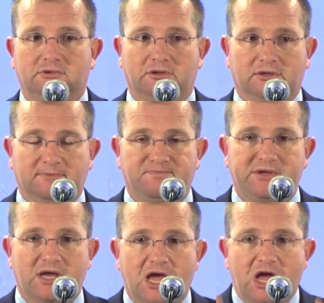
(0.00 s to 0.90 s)
All right?
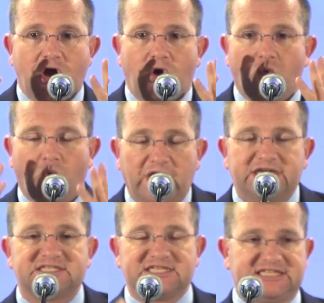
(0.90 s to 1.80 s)
What
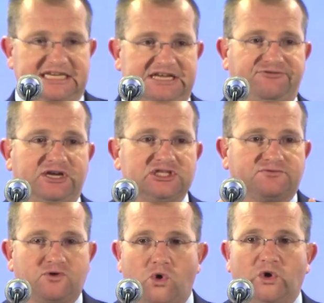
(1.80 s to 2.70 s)
is the significance
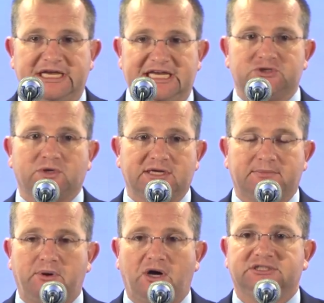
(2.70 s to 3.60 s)
of calling Israel an
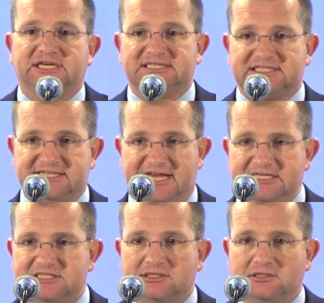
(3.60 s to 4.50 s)
apartheid
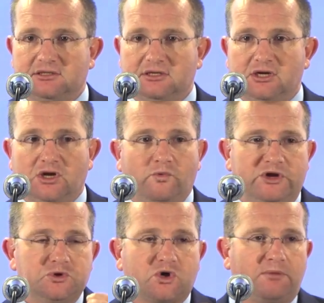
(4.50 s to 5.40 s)
state? When
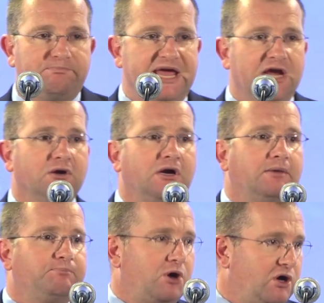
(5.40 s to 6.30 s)
you compare
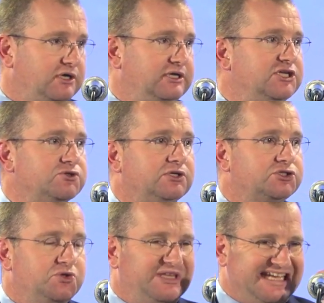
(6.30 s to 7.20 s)
Israel
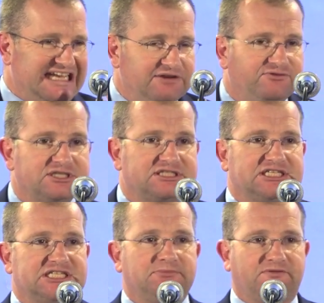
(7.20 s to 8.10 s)
to the evil
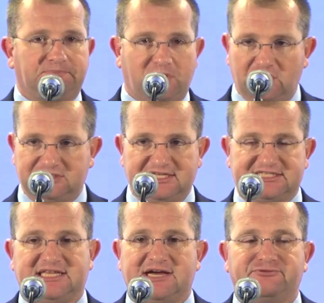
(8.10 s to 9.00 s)
system of apartheid
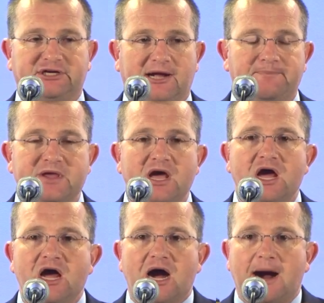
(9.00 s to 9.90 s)
South Africa,
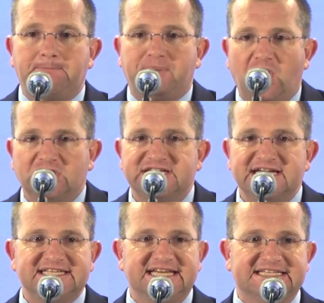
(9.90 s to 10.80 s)

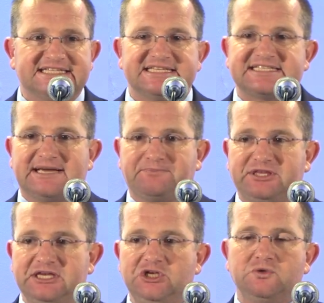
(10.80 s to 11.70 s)
apartheid isn't
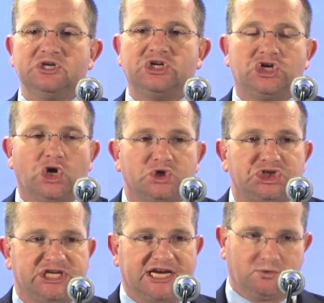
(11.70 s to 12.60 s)
something you
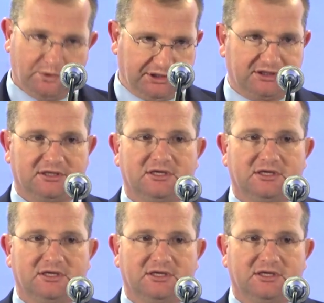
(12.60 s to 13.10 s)
negotiate with.